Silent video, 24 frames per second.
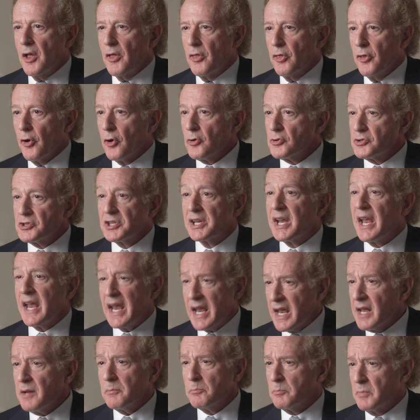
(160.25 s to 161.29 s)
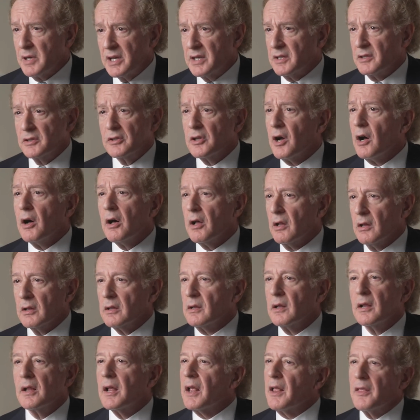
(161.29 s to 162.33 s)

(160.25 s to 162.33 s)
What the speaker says: Those can be dull.